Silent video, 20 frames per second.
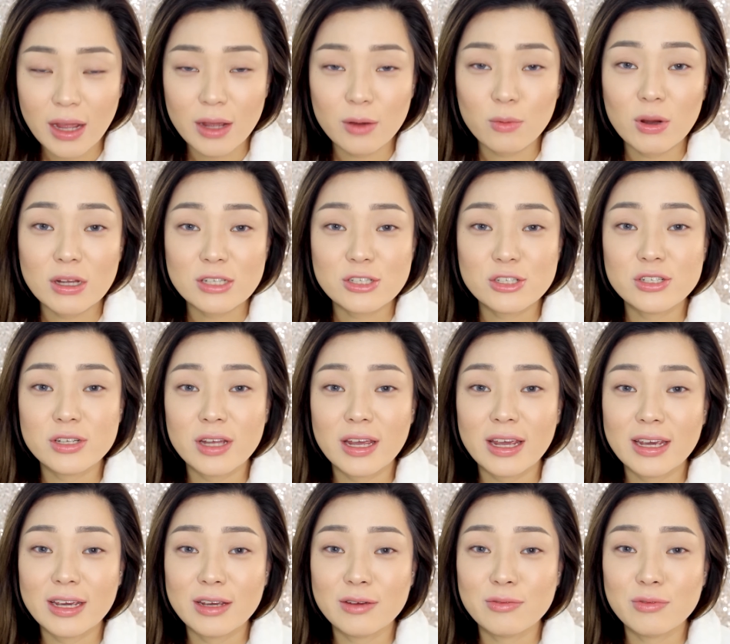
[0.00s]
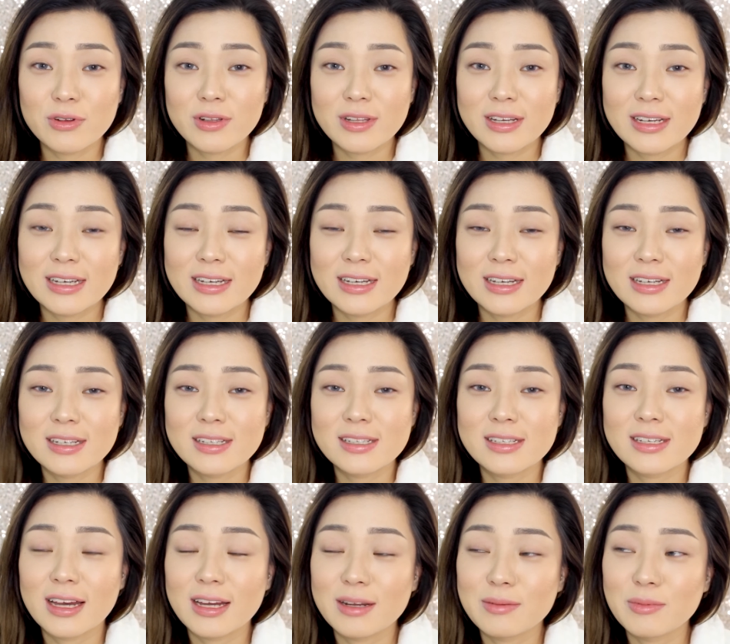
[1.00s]
I watched a really
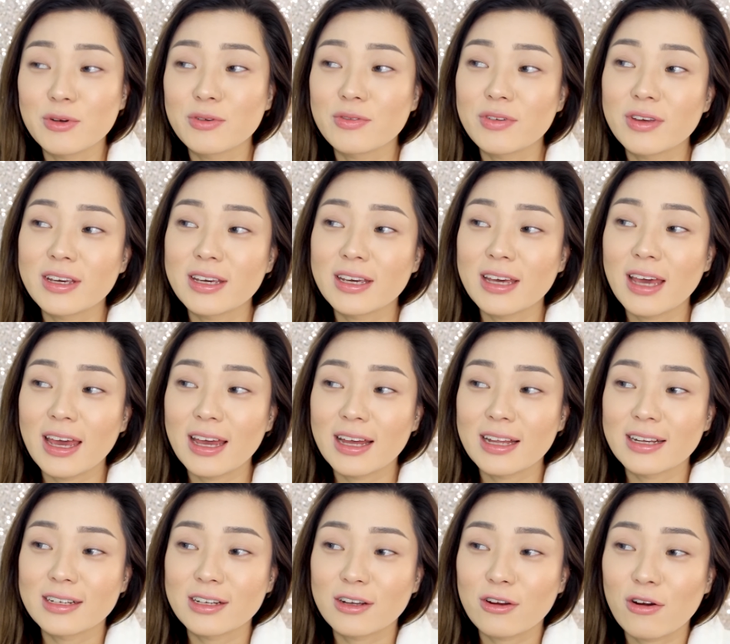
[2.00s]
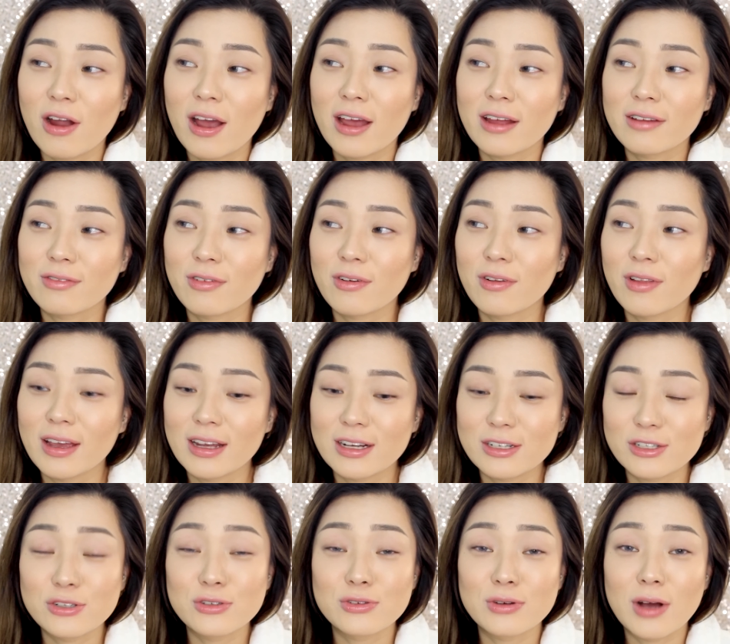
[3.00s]
sad movie and cried for
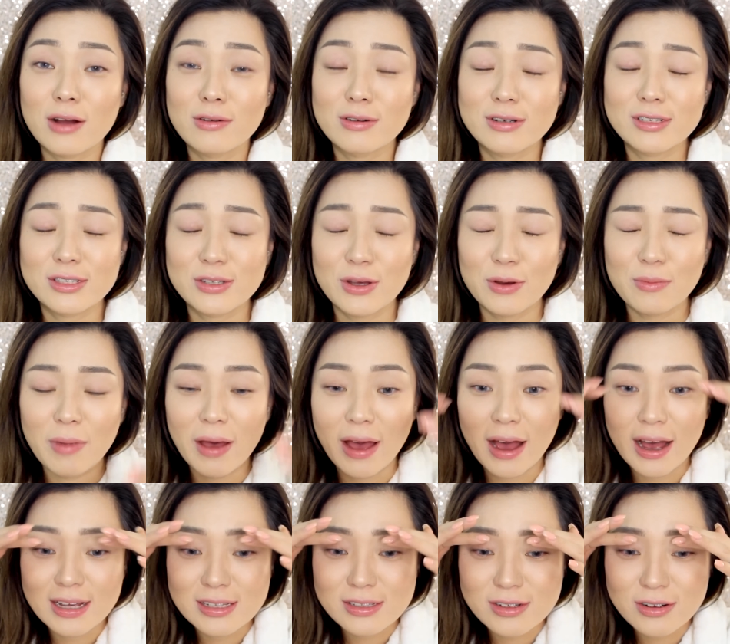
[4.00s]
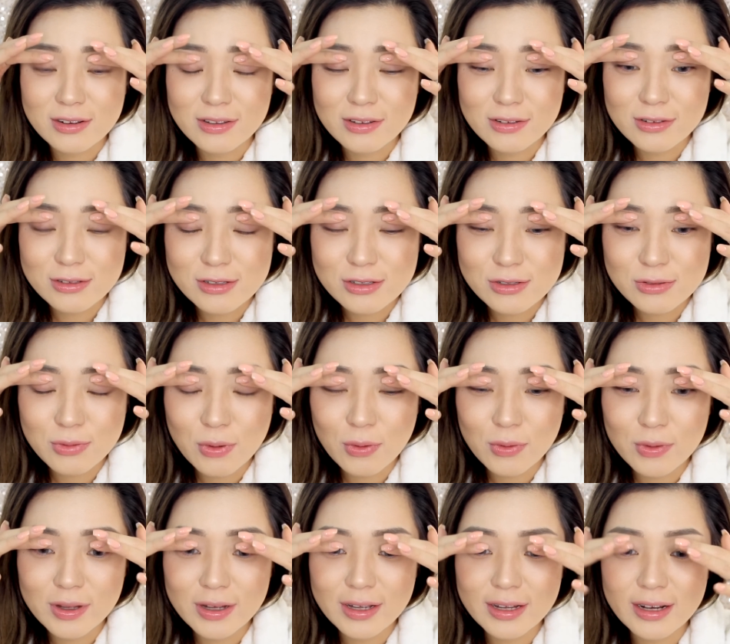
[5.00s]
like 2 hours, so my eyes are a little
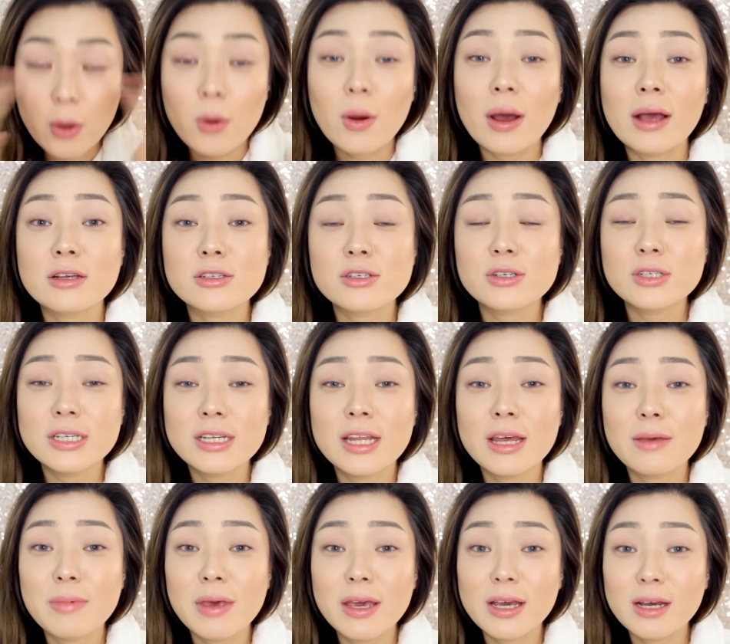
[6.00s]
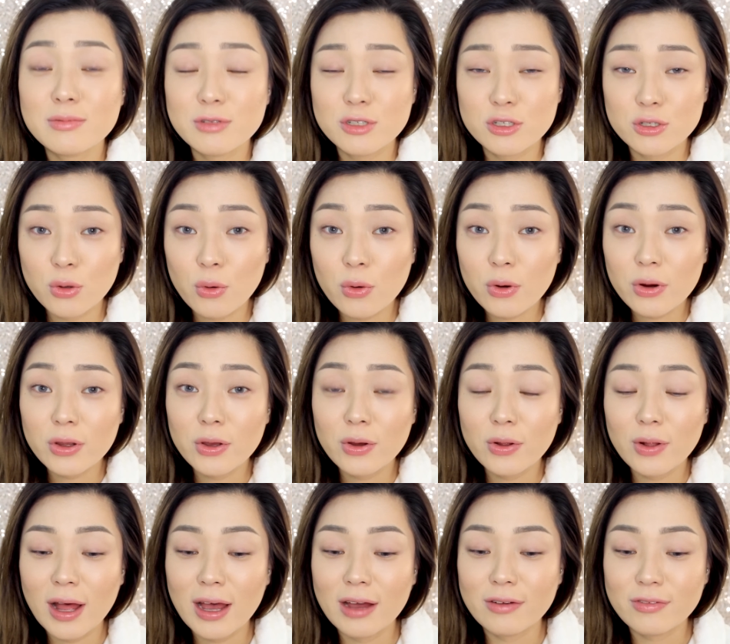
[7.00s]
swollen. Oh, I also did a makeup
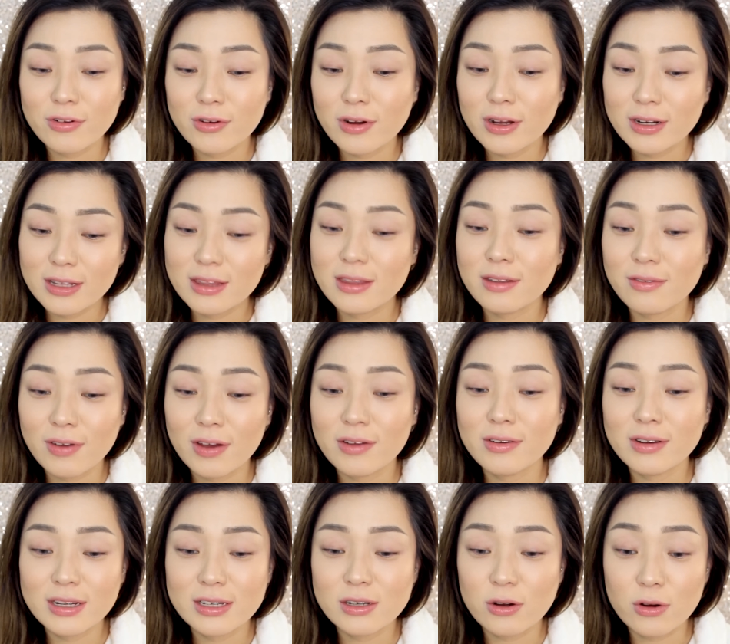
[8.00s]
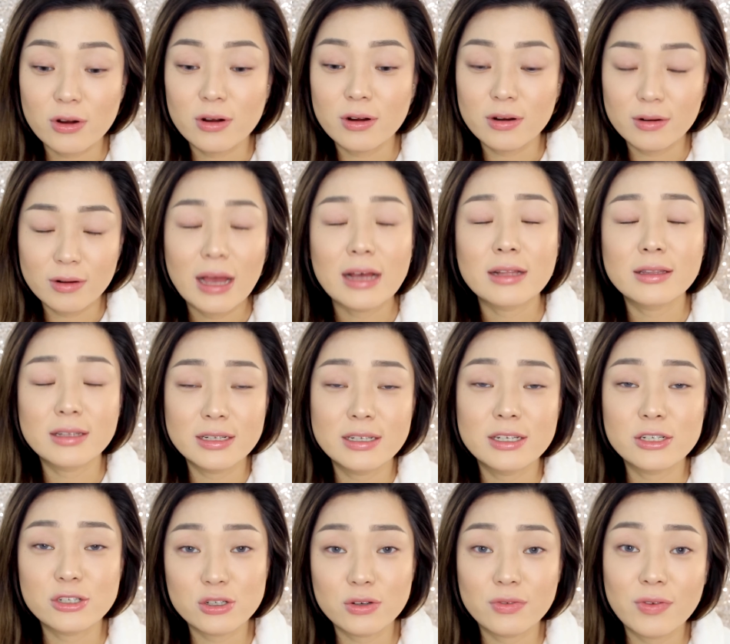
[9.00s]
tutorial after I did the
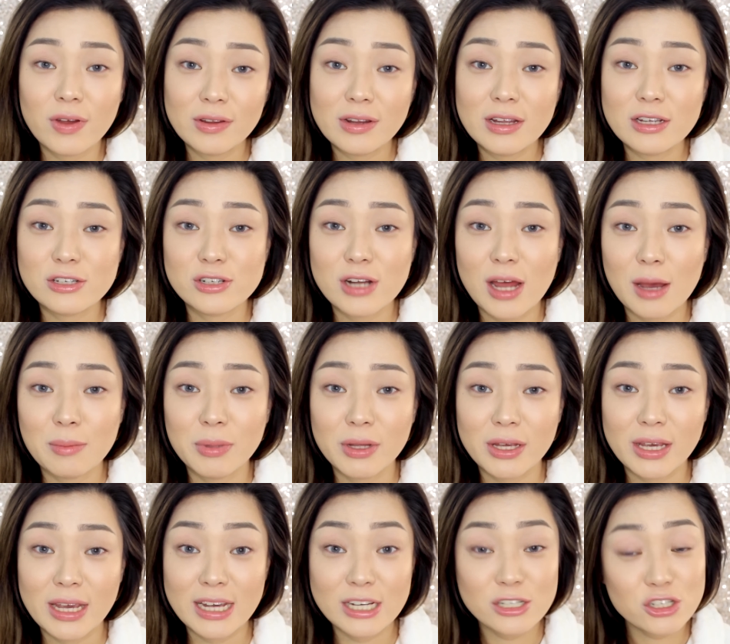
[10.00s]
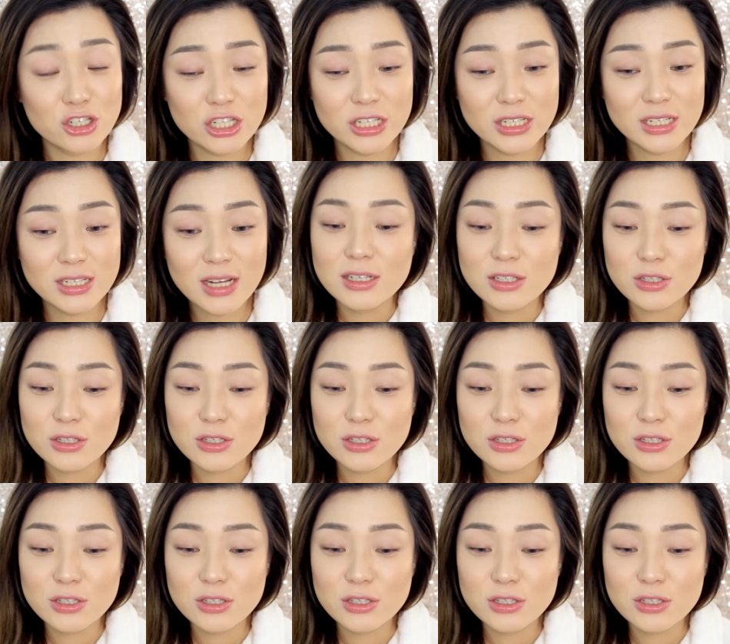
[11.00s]
initial foundation application.